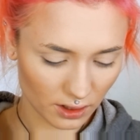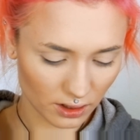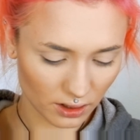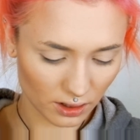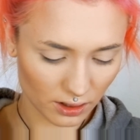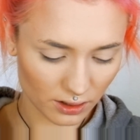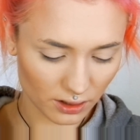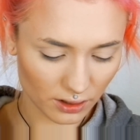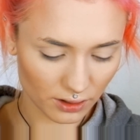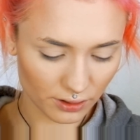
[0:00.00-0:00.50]

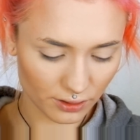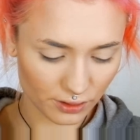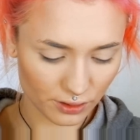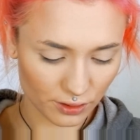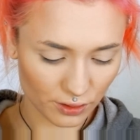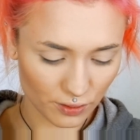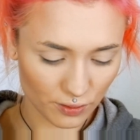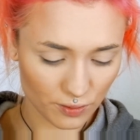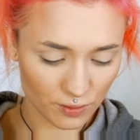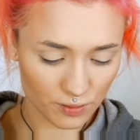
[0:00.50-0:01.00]
This
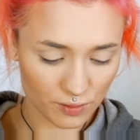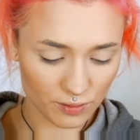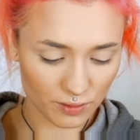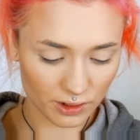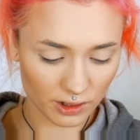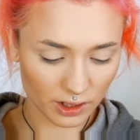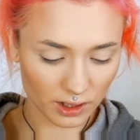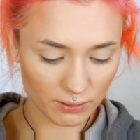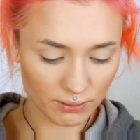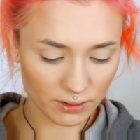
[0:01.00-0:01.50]
looks
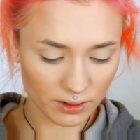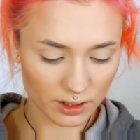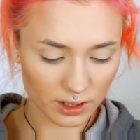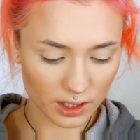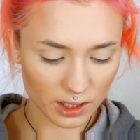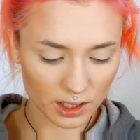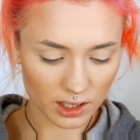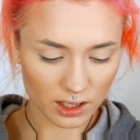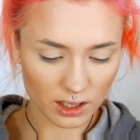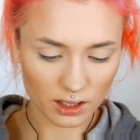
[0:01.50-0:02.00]
really
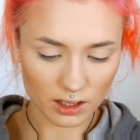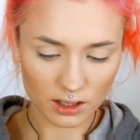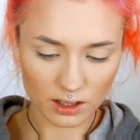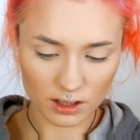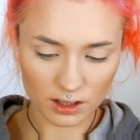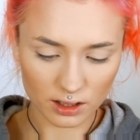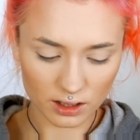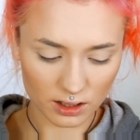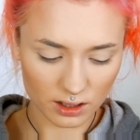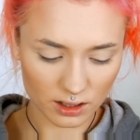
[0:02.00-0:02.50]
pretty.
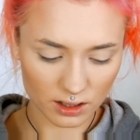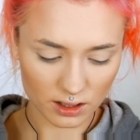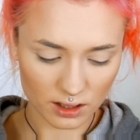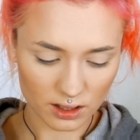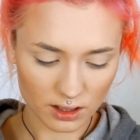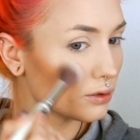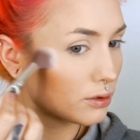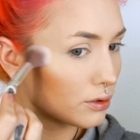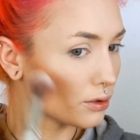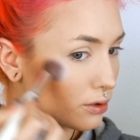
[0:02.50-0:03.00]

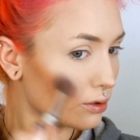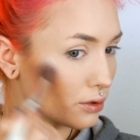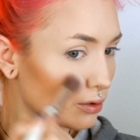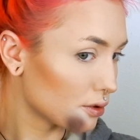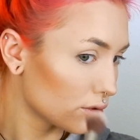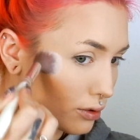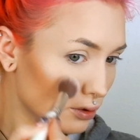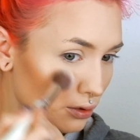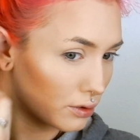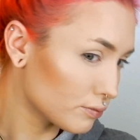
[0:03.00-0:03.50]

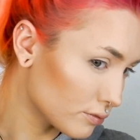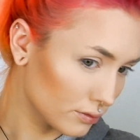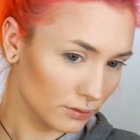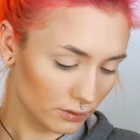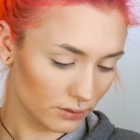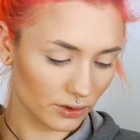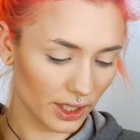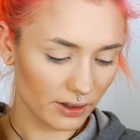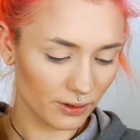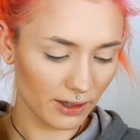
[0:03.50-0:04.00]
Out
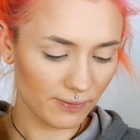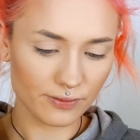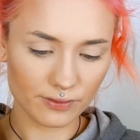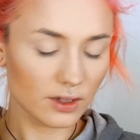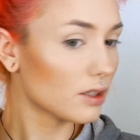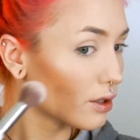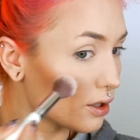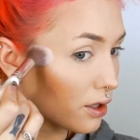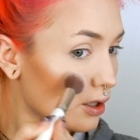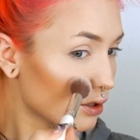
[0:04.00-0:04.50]
of your
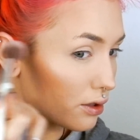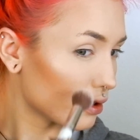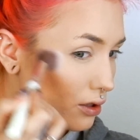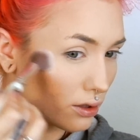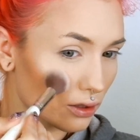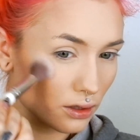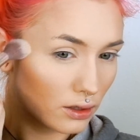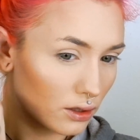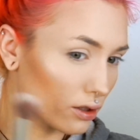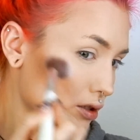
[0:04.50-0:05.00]
mind.
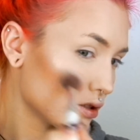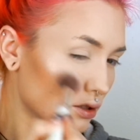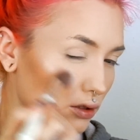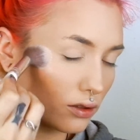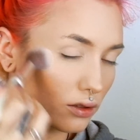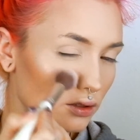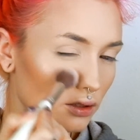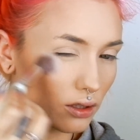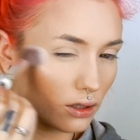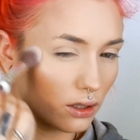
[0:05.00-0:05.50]

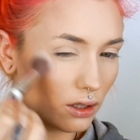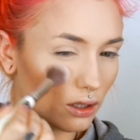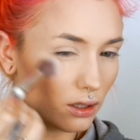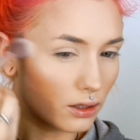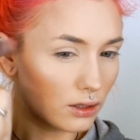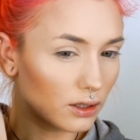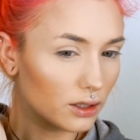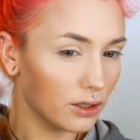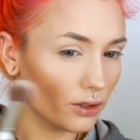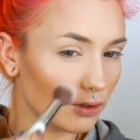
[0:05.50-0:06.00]
It's a
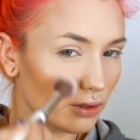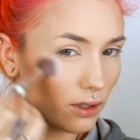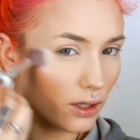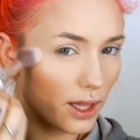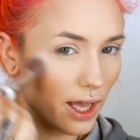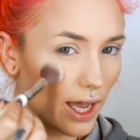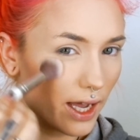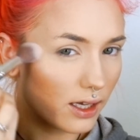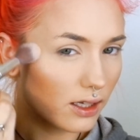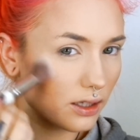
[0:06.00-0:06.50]
little
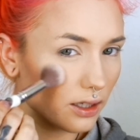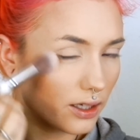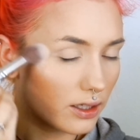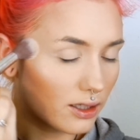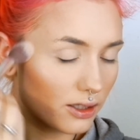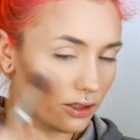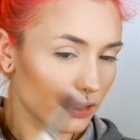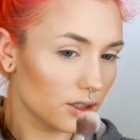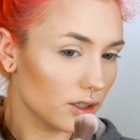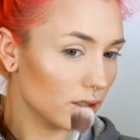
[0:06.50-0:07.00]

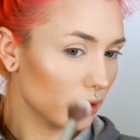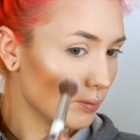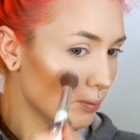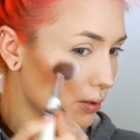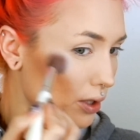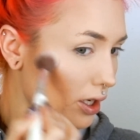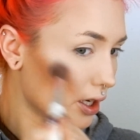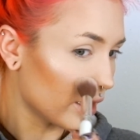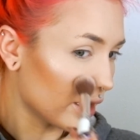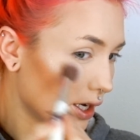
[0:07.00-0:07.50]
lackluster,
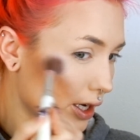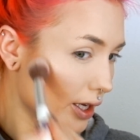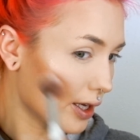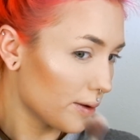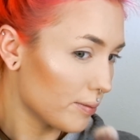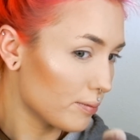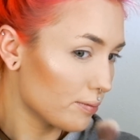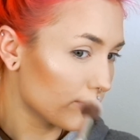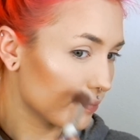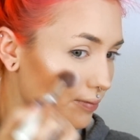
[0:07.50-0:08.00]
but
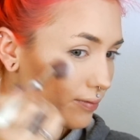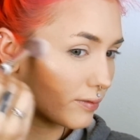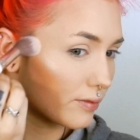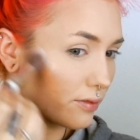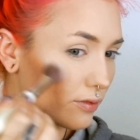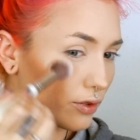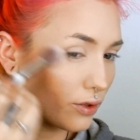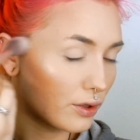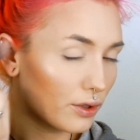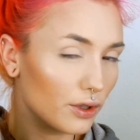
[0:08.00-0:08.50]
I'm
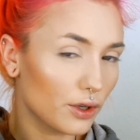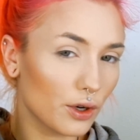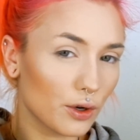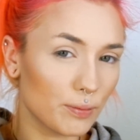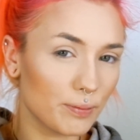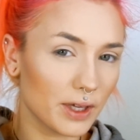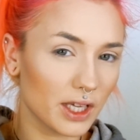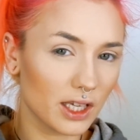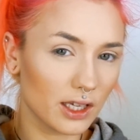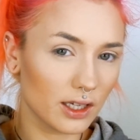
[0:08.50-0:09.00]

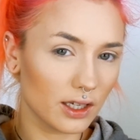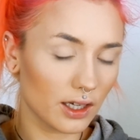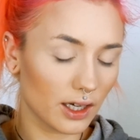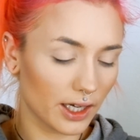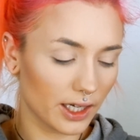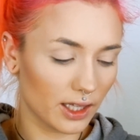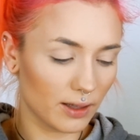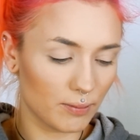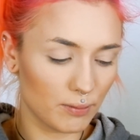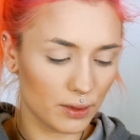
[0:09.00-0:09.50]
hoping
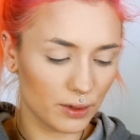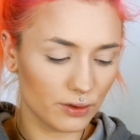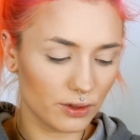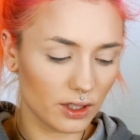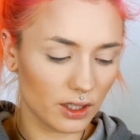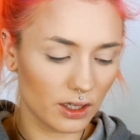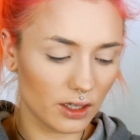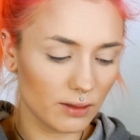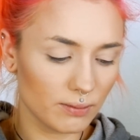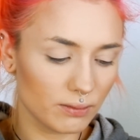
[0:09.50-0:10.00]
I can
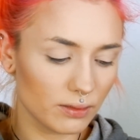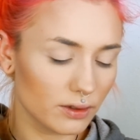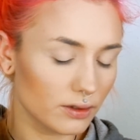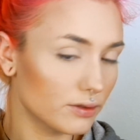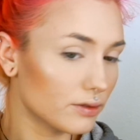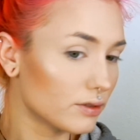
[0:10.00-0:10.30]
build it up.